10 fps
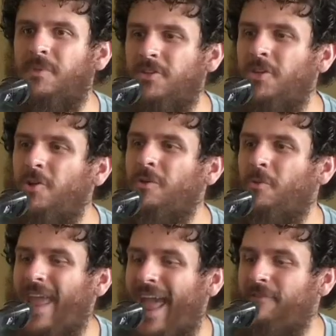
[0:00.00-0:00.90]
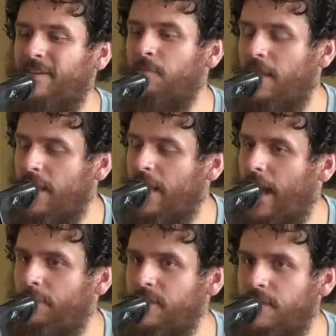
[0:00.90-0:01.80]
but two, that we have as many
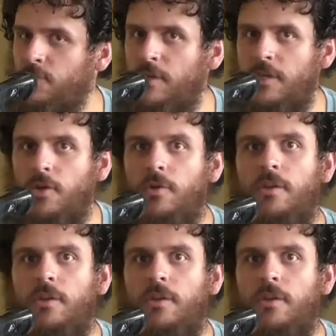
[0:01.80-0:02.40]
copies as we do,